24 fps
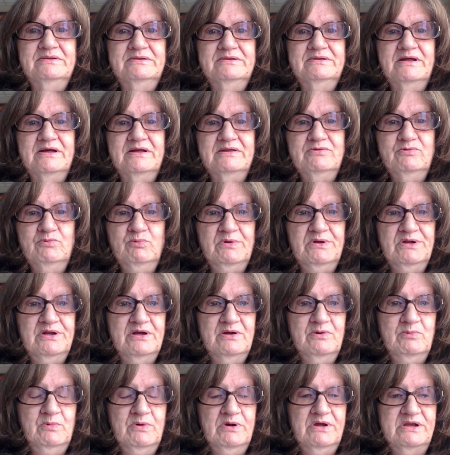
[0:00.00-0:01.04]
The other one
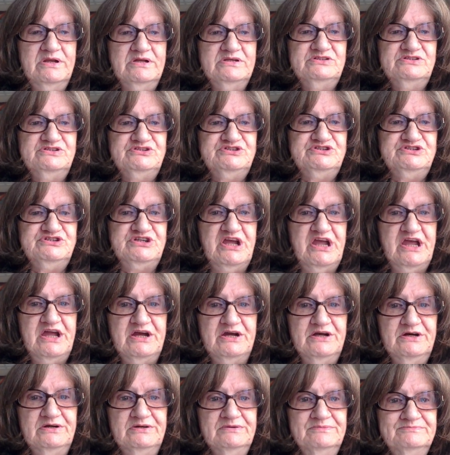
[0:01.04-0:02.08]
I wanted to
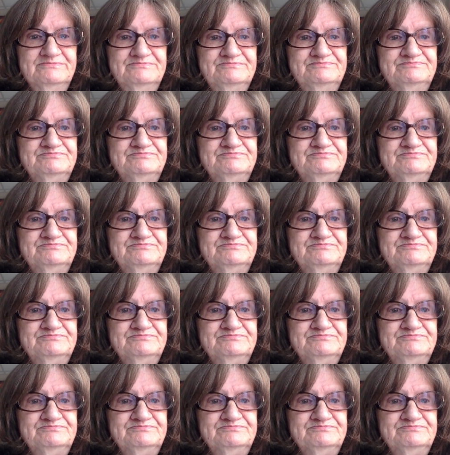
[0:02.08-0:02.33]
share,